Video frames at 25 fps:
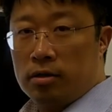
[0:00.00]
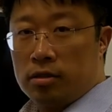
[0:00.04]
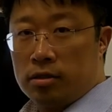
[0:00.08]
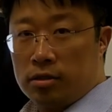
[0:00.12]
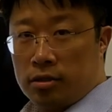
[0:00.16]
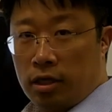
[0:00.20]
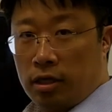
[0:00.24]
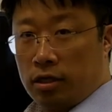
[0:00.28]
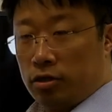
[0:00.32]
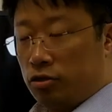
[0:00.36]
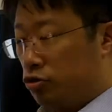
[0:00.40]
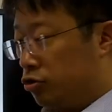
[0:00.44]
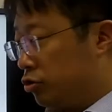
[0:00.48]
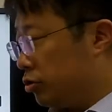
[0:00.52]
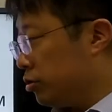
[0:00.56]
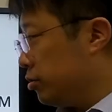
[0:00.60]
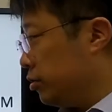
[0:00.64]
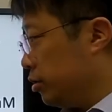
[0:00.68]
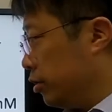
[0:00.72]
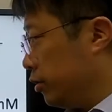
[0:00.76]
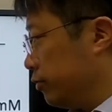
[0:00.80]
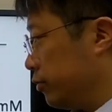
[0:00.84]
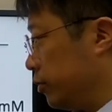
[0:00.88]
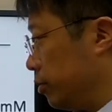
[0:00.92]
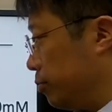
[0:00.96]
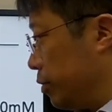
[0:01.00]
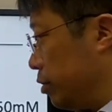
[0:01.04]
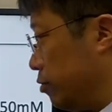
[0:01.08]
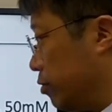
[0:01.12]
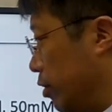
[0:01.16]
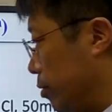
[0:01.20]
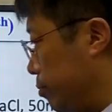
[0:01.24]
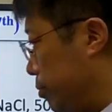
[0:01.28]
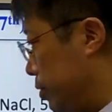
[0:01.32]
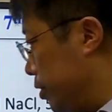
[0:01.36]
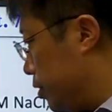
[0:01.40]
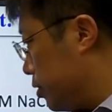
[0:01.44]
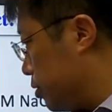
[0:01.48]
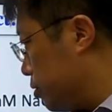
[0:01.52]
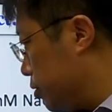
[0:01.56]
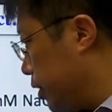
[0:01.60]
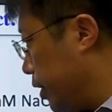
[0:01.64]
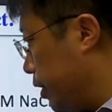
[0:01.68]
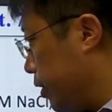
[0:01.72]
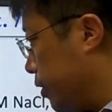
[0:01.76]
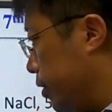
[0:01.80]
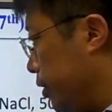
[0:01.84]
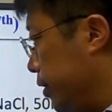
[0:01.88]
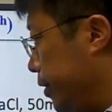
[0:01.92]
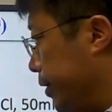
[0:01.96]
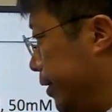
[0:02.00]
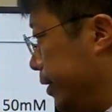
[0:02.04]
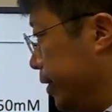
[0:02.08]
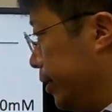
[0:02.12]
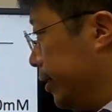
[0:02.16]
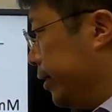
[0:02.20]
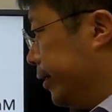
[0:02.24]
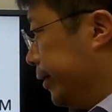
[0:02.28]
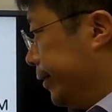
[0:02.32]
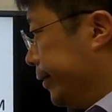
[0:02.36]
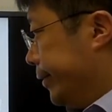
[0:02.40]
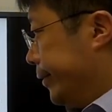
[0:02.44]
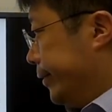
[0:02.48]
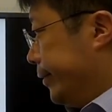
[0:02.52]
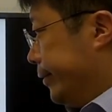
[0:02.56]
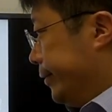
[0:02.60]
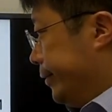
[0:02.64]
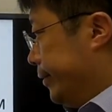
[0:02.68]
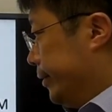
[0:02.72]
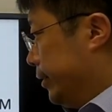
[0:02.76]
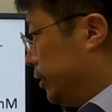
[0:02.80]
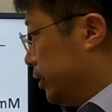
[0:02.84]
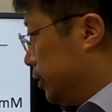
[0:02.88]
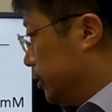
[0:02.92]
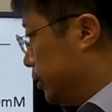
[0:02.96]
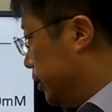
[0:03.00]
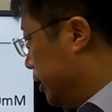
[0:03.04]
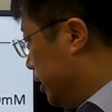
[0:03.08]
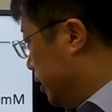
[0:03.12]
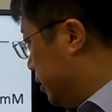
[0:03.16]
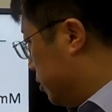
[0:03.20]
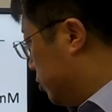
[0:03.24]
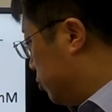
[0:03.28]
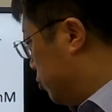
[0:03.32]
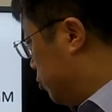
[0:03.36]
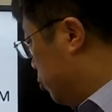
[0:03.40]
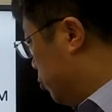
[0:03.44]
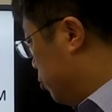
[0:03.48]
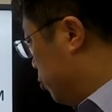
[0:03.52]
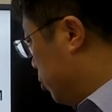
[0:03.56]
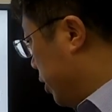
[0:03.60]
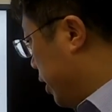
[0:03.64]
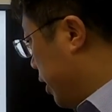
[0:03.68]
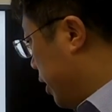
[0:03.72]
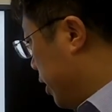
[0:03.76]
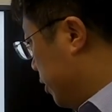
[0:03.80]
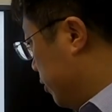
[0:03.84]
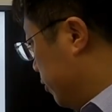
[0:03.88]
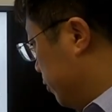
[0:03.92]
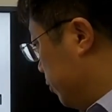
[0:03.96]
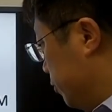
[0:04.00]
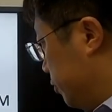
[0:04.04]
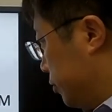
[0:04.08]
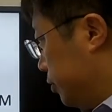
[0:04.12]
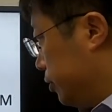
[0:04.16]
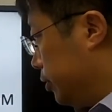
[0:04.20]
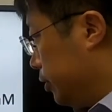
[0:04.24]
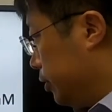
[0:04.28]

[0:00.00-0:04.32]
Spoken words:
stage of the PYP. So then you have